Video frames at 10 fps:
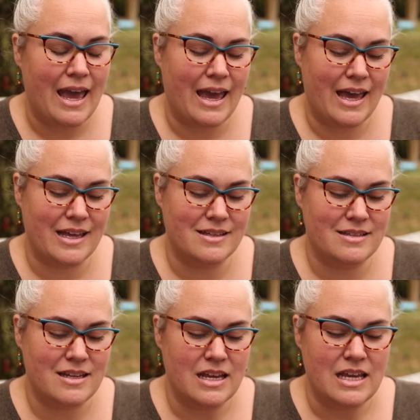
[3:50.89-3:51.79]
And
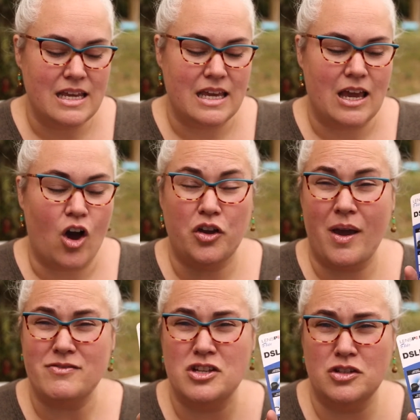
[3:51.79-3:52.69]
all you
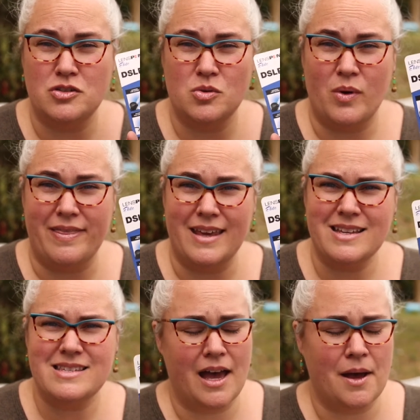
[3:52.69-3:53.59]
have to do to win
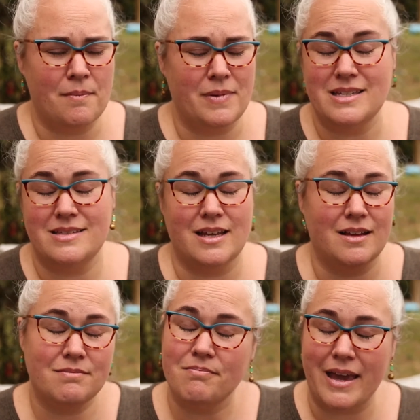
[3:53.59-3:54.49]
this is
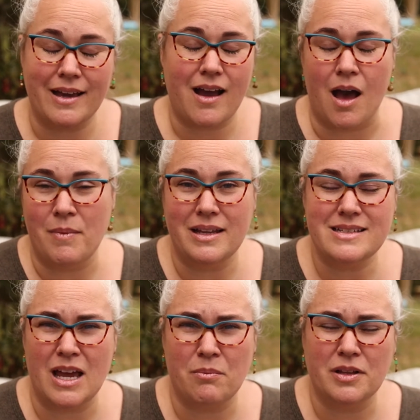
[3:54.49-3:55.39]
to make a
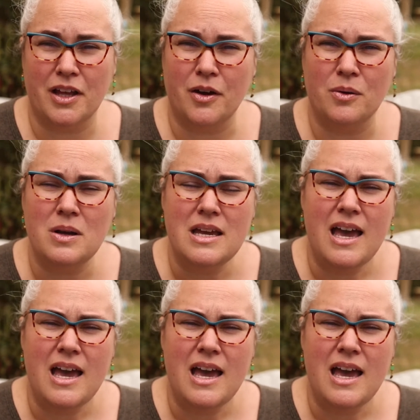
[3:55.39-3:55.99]
comment down below